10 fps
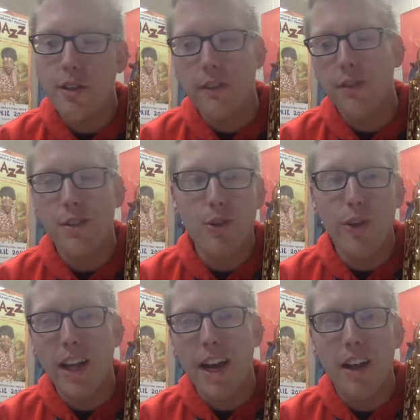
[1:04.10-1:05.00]
stuff that's
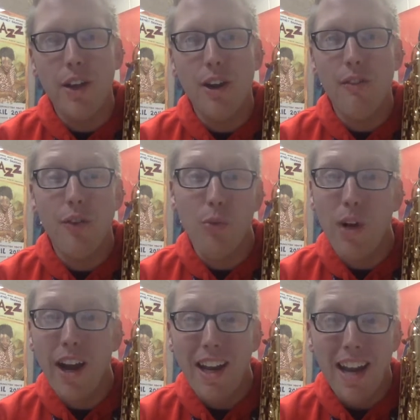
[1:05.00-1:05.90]
going on there for
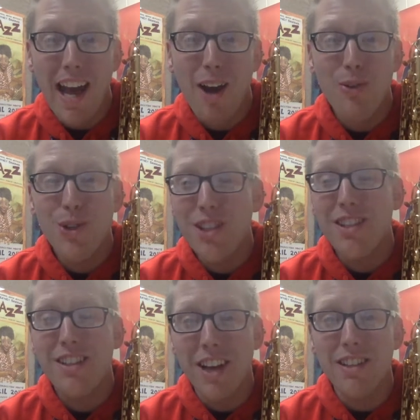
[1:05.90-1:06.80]
right now
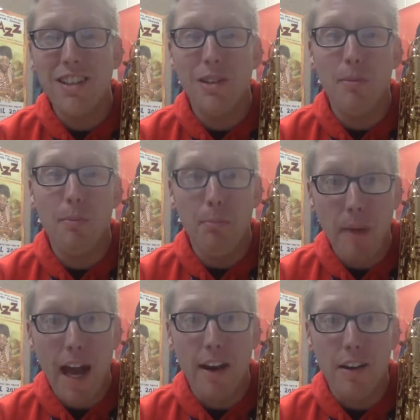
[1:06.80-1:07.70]
just doesn't
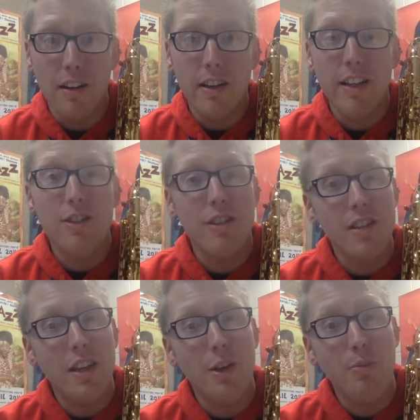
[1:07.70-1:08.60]
matter. It's
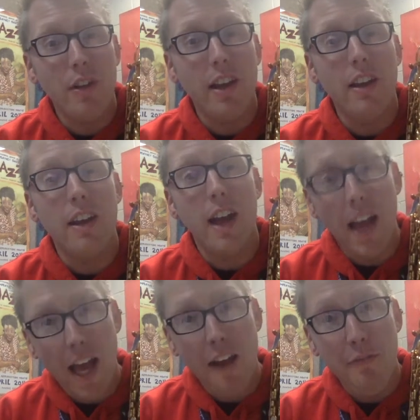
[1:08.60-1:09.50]
just that you're playing in
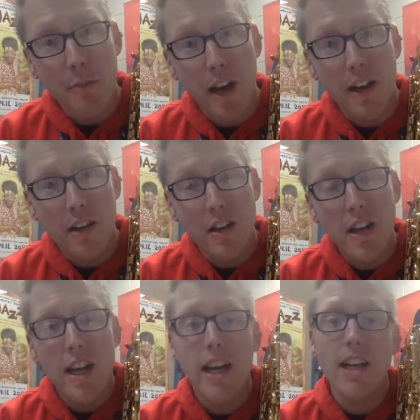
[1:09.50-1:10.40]
F minor
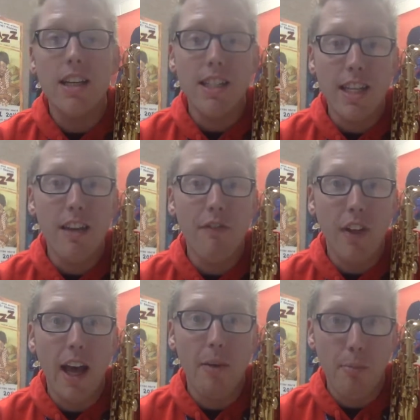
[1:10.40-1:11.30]
and D
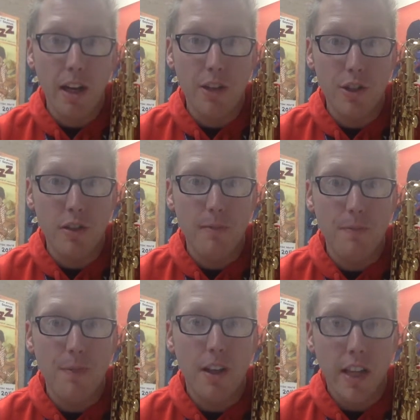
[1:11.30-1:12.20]
flat major.
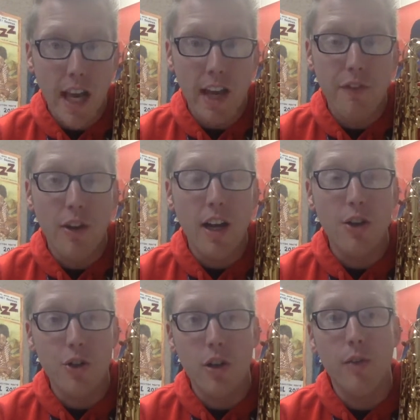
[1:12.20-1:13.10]
And again, if you're not
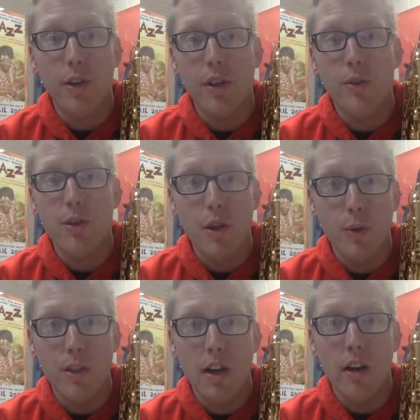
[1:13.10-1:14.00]
sure of what those
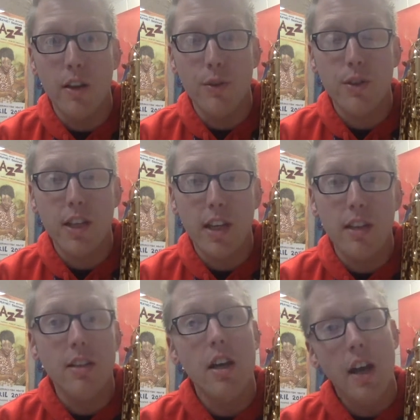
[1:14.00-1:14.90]
notes are in those
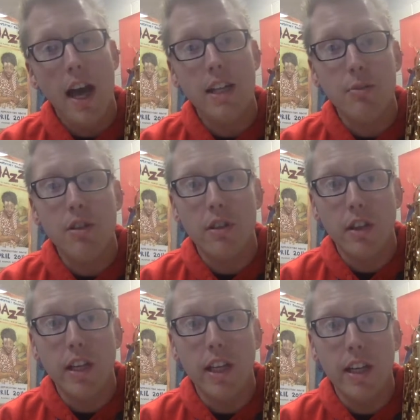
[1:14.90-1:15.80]
keys, ask Mr.
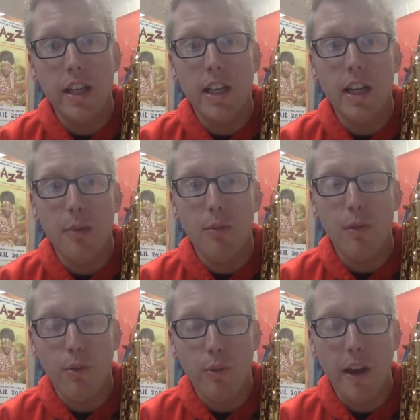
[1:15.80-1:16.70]
Ladine and he can help you
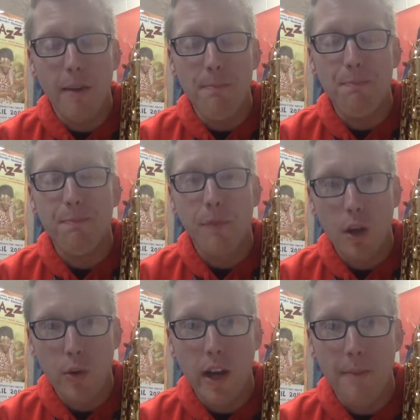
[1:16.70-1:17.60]
through that.
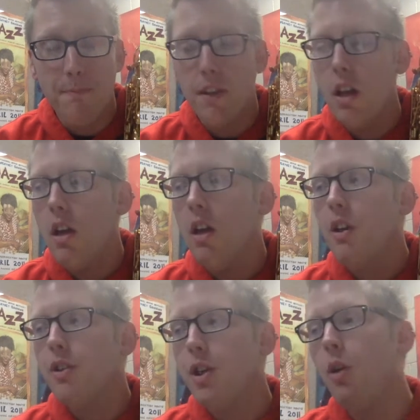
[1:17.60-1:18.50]
Okay,
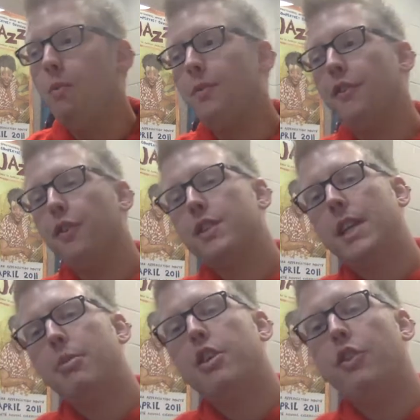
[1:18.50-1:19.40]
so the first thing
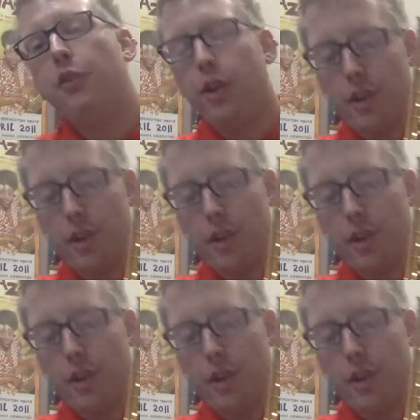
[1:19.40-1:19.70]
I'm going to do for you